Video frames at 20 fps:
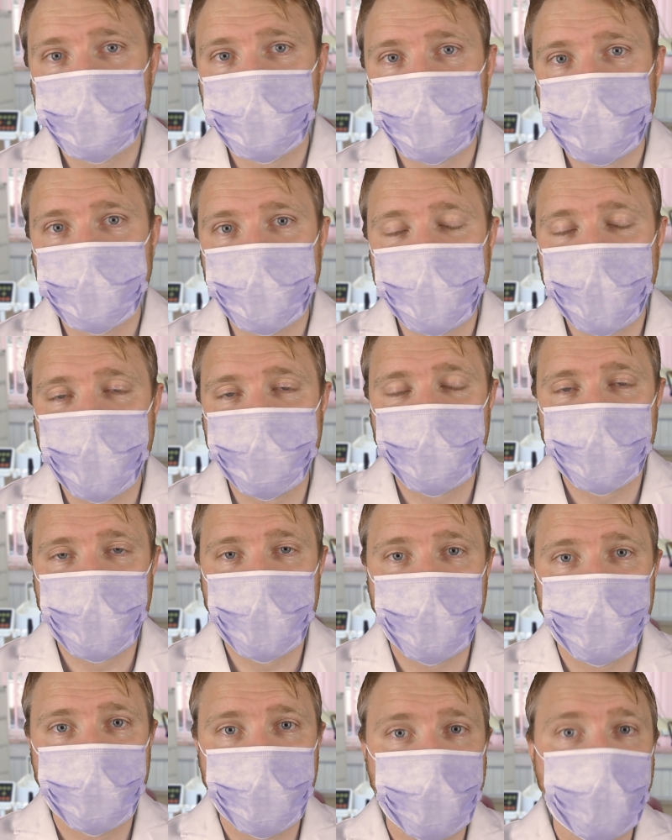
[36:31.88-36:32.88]
tidy everything
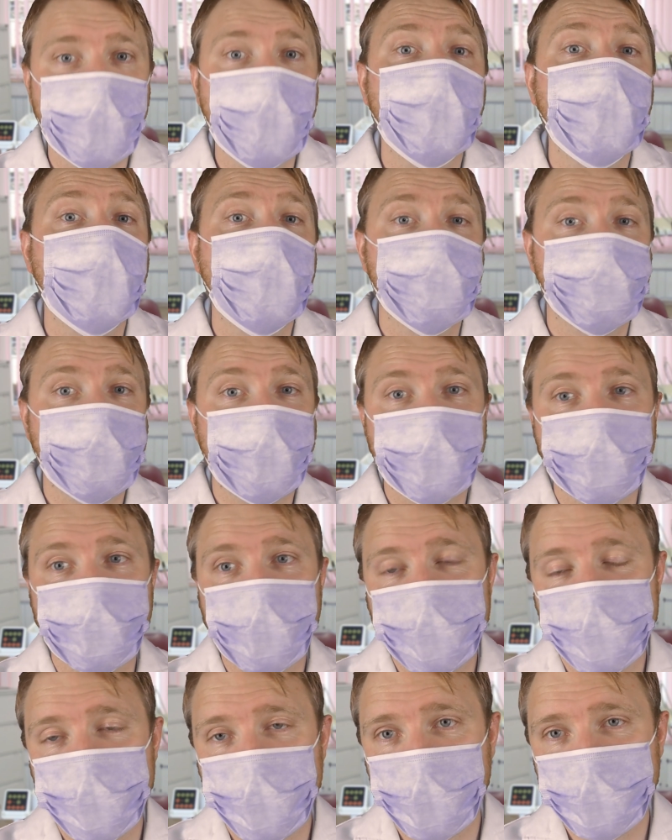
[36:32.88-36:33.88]
up, write up my
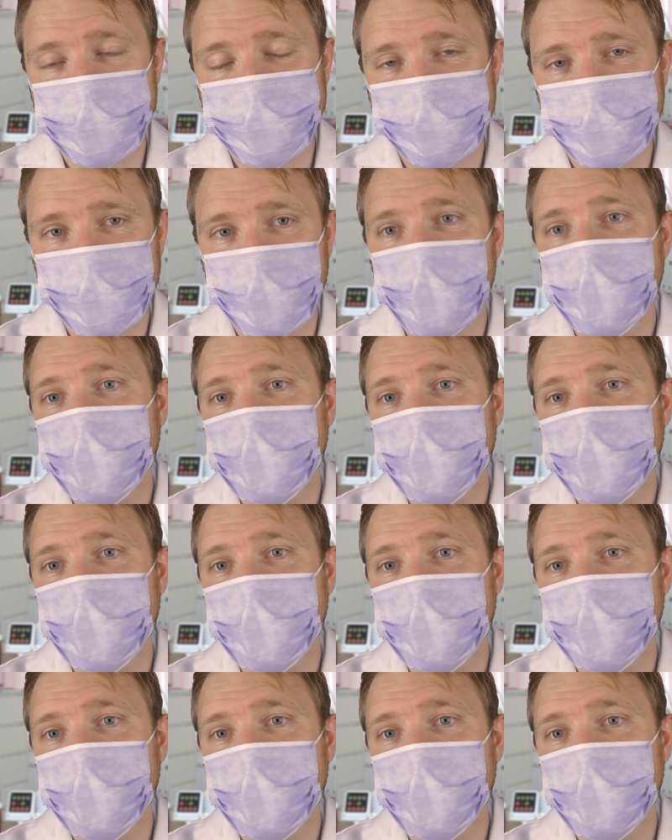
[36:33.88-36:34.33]
charts,